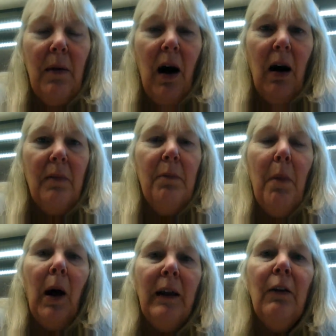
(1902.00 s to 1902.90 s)
I'm
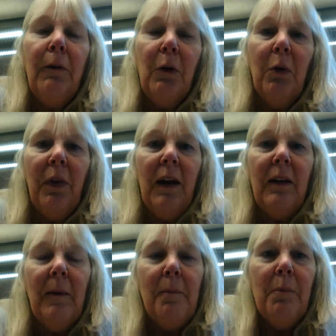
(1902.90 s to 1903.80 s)
mindful
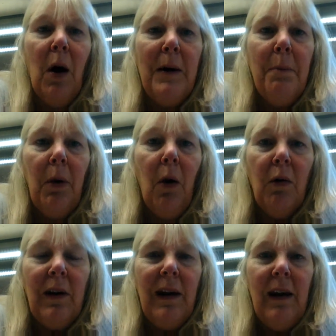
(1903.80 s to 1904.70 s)
that my
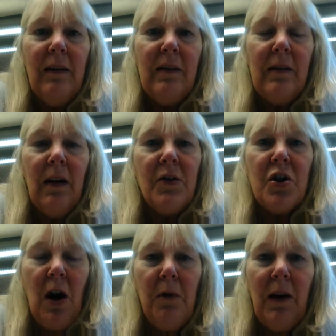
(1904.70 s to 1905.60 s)
blog is a
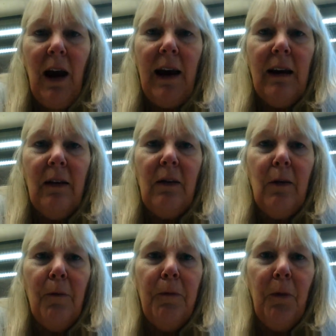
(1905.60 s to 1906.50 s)
showcase
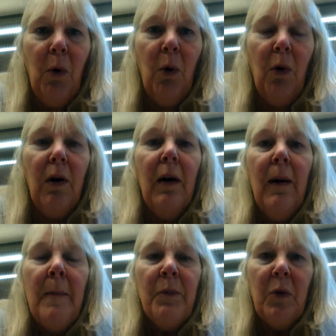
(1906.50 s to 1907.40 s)
for
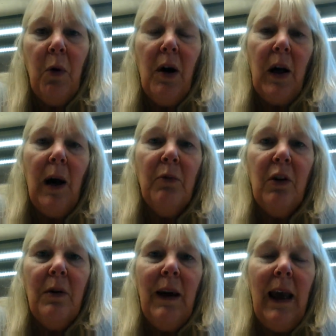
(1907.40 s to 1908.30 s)
the work I'm
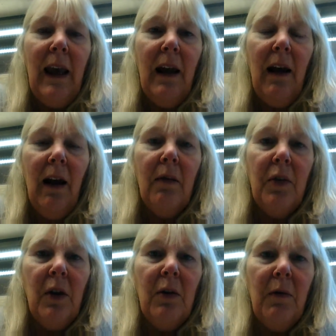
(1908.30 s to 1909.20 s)
doing here at
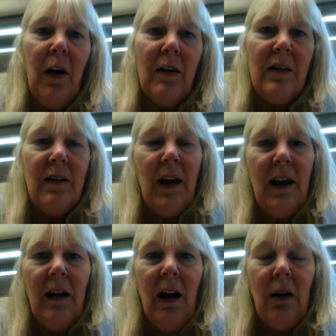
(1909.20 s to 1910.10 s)
the
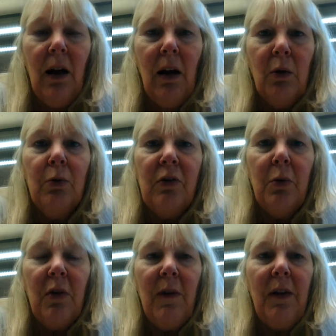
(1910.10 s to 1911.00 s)
university and all
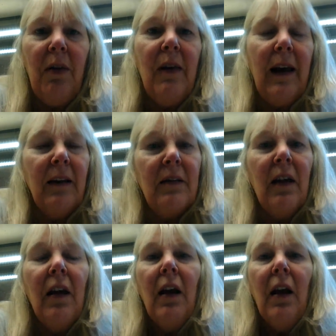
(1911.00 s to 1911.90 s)
sorts of other things.
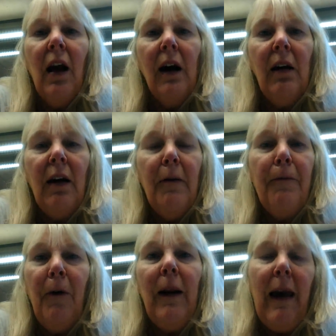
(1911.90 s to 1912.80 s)
And I
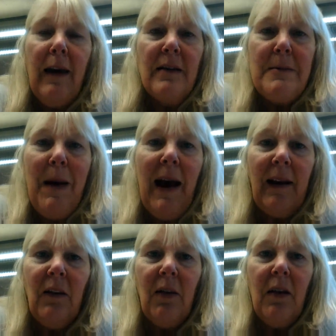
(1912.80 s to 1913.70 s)
fully
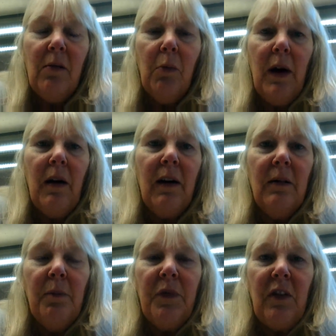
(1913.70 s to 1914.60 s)
expect that when I
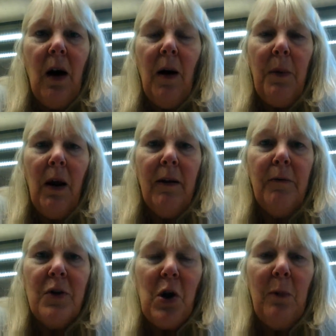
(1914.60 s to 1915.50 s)
start applying
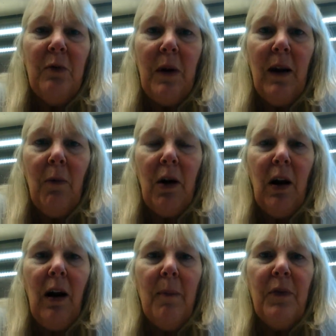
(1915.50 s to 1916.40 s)
for jobs, when I
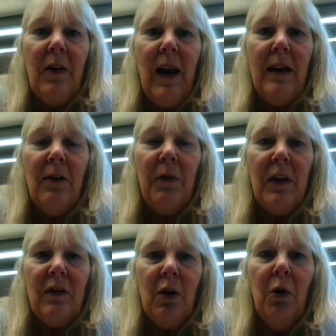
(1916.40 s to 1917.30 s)
come to the end of
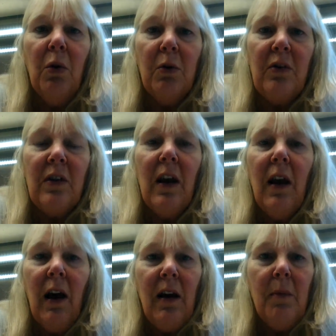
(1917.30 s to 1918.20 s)
this course
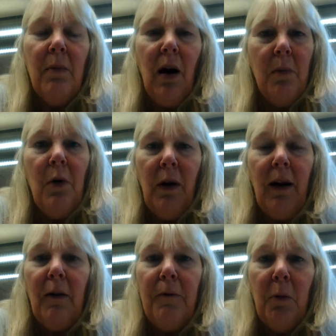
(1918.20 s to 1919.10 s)
and I'm
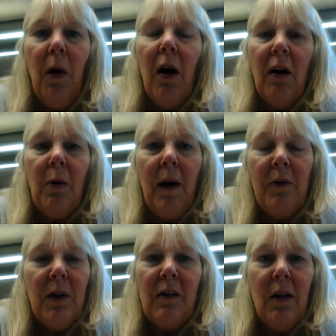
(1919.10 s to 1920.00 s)
looking for work, whether it's at